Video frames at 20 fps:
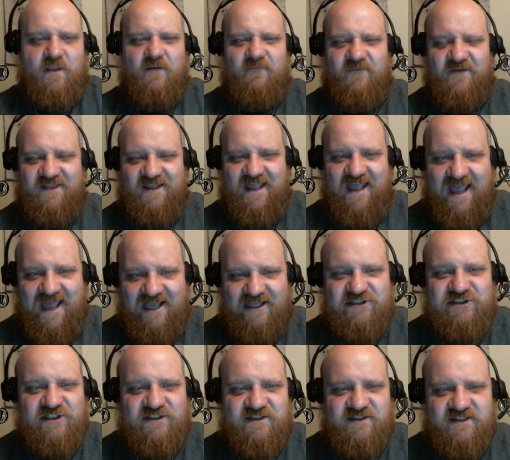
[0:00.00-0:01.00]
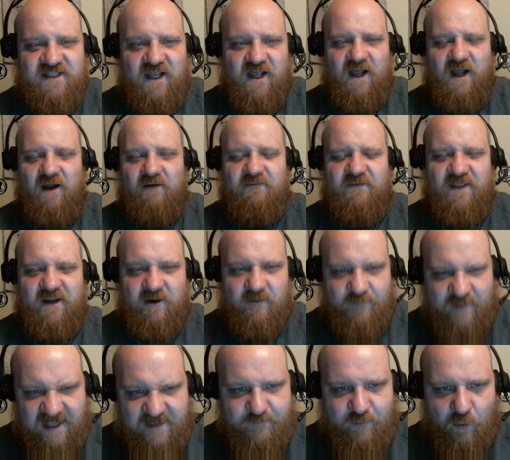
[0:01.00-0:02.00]
for the actions of their
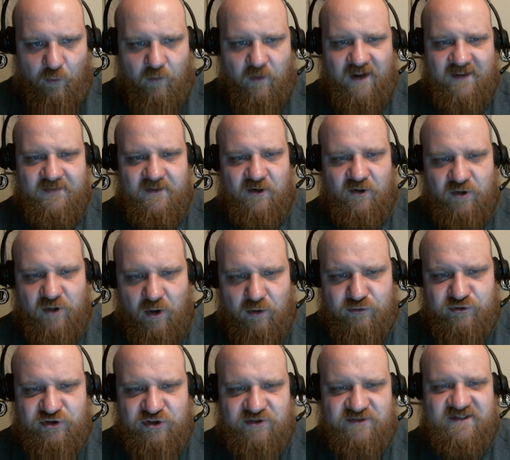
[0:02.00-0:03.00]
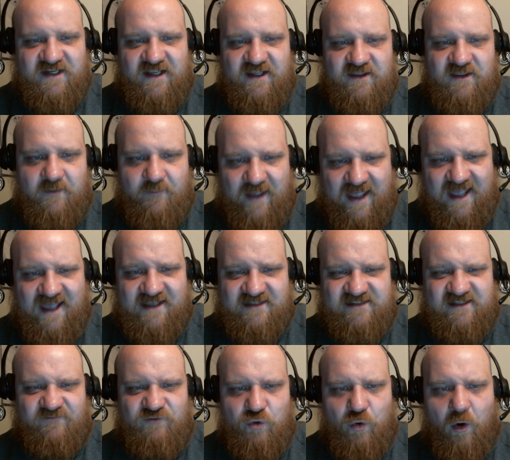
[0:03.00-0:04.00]
people and their cultures in the
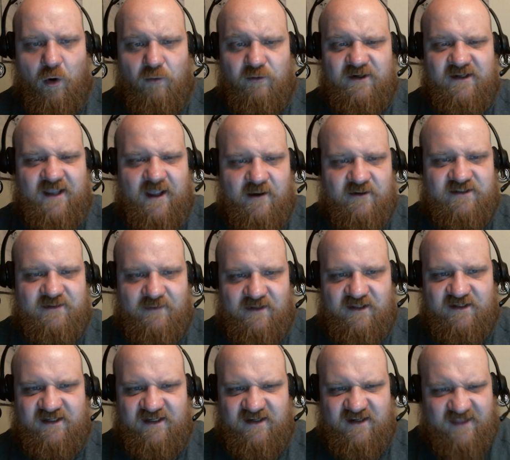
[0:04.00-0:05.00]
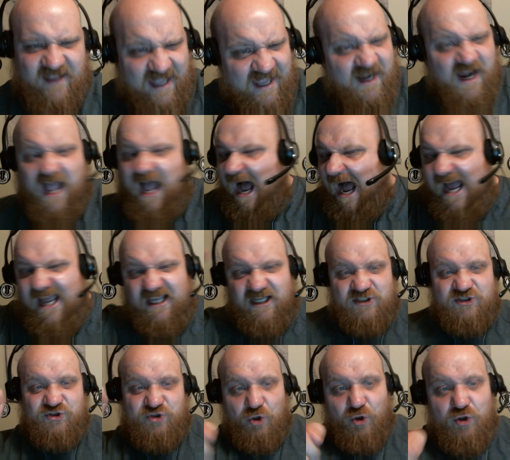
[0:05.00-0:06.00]
past. If you hold accountability to that, I
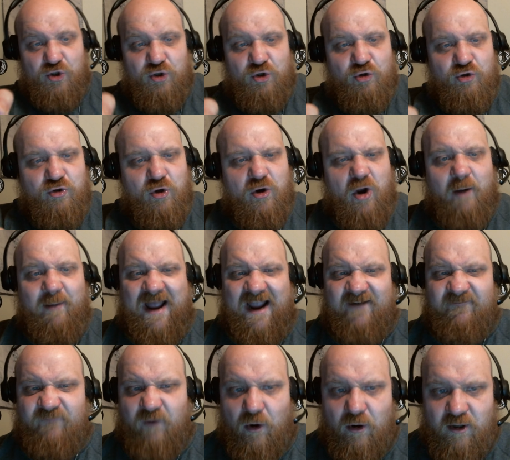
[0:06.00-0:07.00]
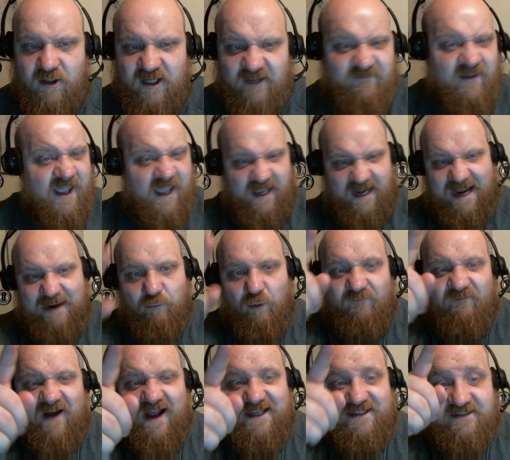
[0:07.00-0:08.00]
assure you, you go back far enough and I will
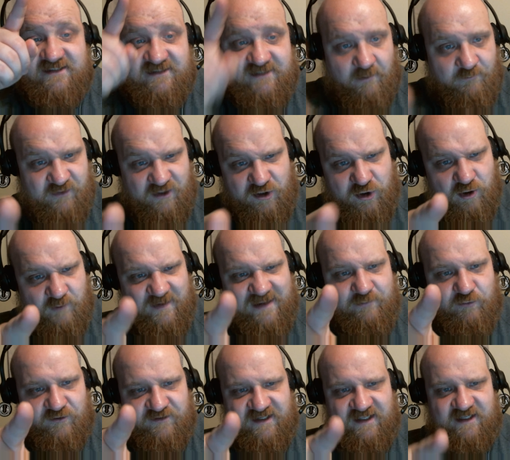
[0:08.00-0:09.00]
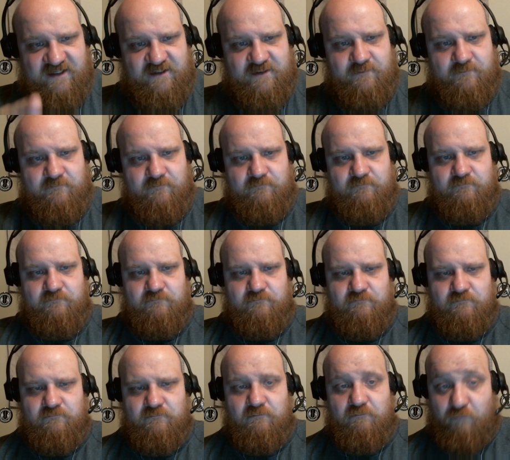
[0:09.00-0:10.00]
find something your people did.
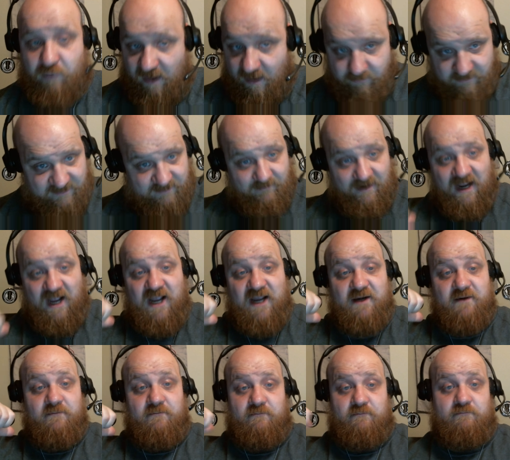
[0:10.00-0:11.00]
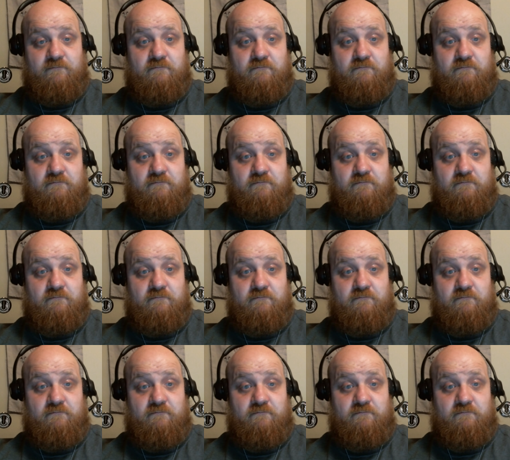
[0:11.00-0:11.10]
Probably to mine.